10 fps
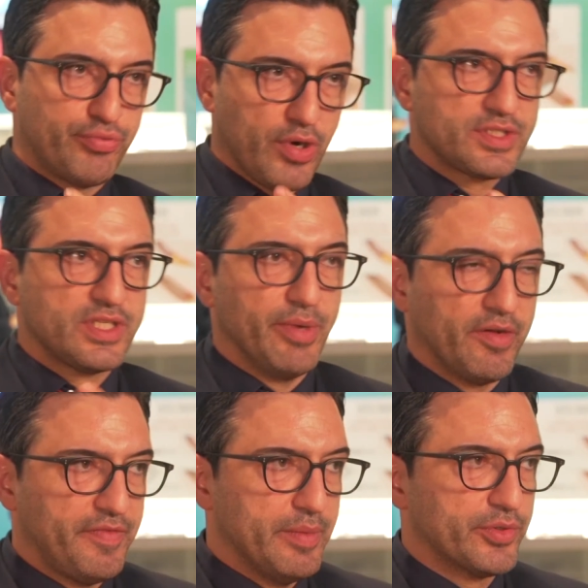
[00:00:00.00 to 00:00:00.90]

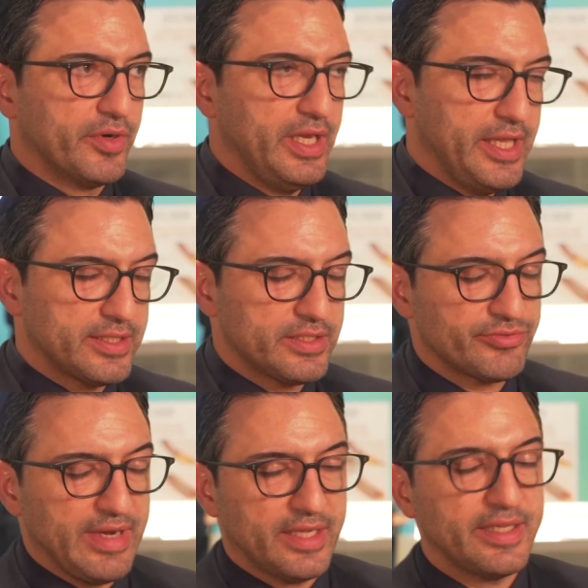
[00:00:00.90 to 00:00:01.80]
proximal femoral iliac
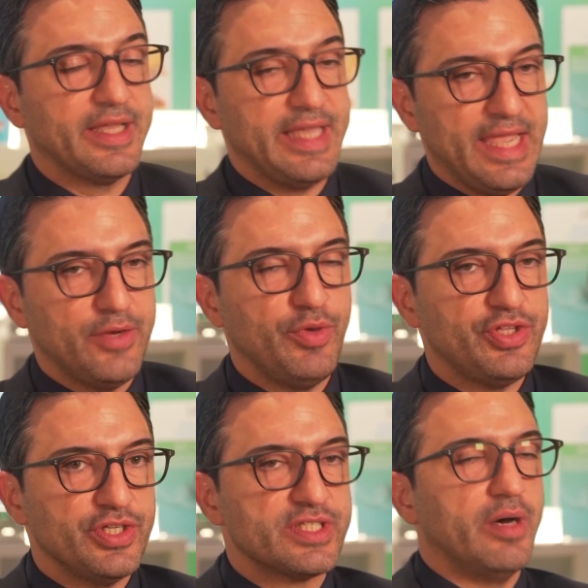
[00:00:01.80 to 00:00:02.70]
tract, again,
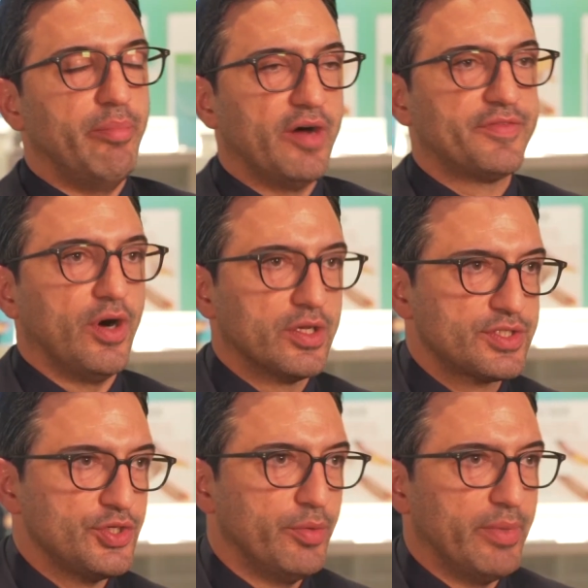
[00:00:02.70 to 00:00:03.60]
which is above the
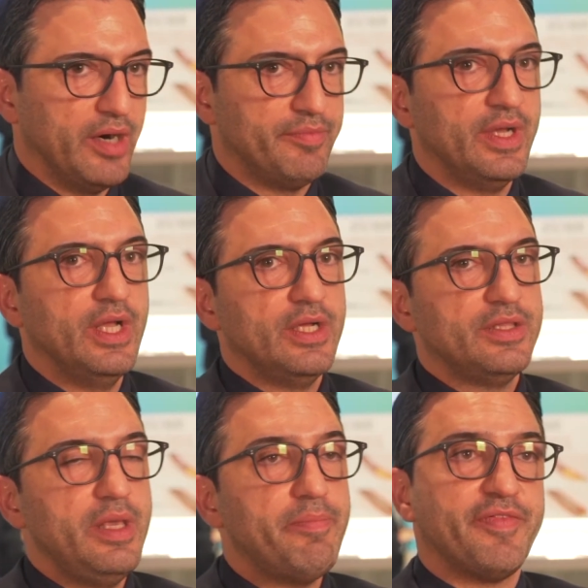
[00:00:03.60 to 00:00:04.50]
ostium of
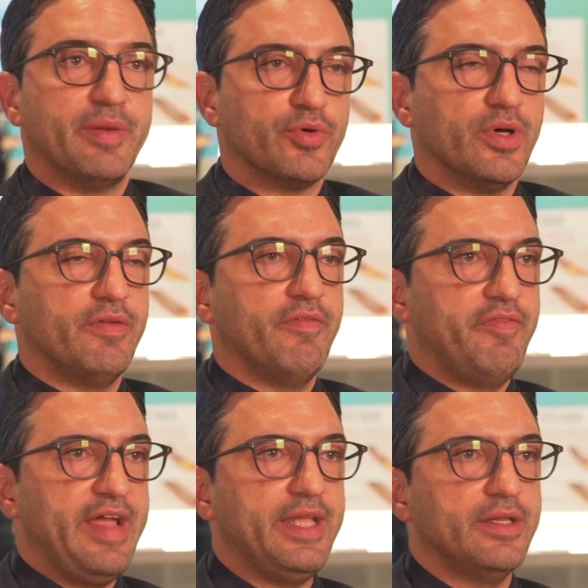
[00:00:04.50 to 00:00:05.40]
deep femoral
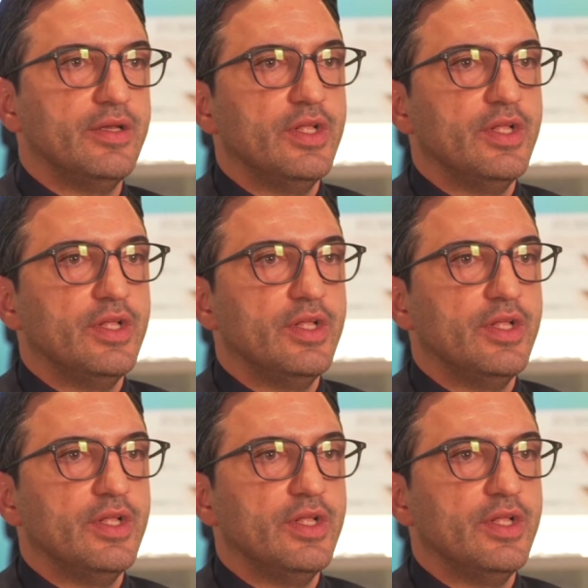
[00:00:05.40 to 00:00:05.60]
vein.